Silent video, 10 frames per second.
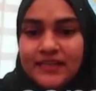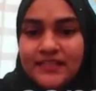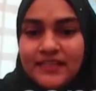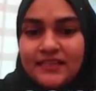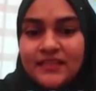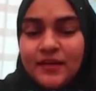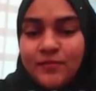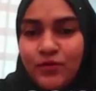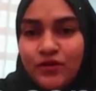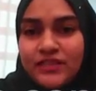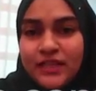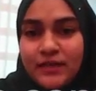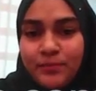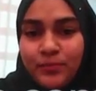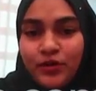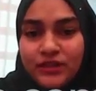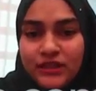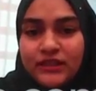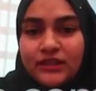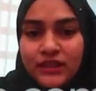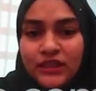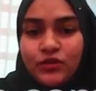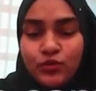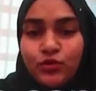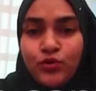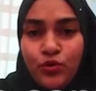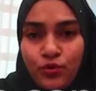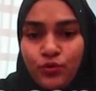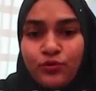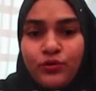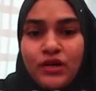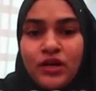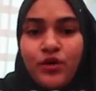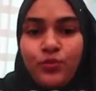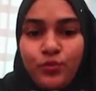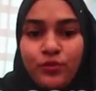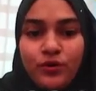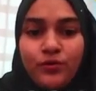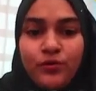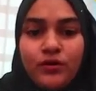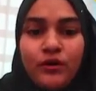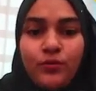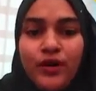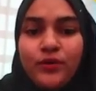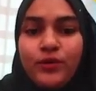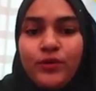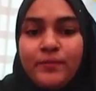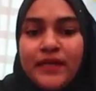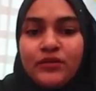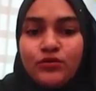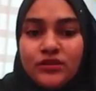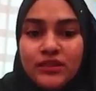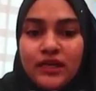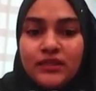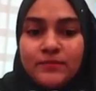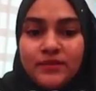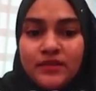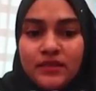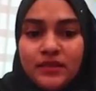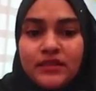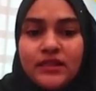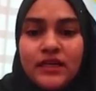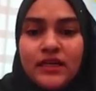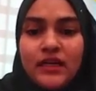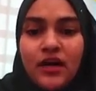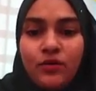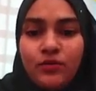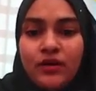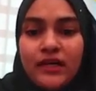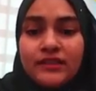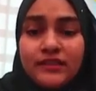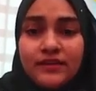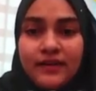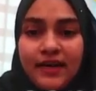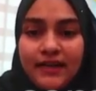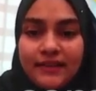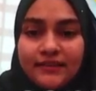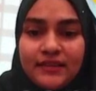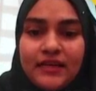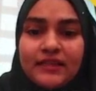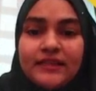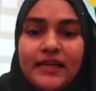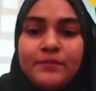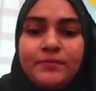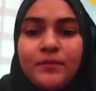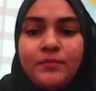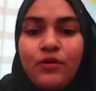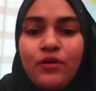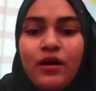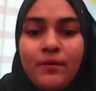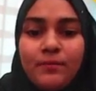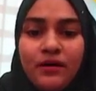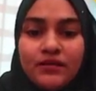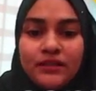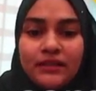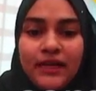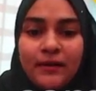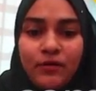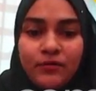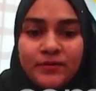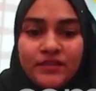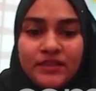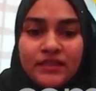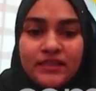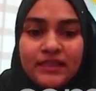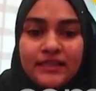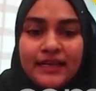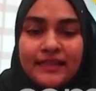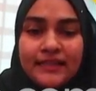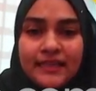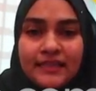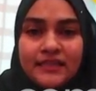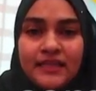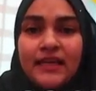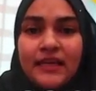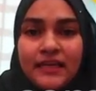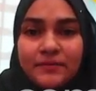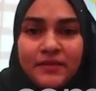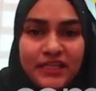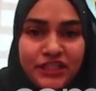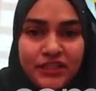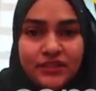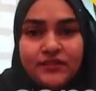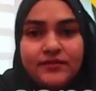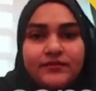This is the most important thing to know when we plan to start a business in our country, right? Tell me more about the type of business entities in Malaysia.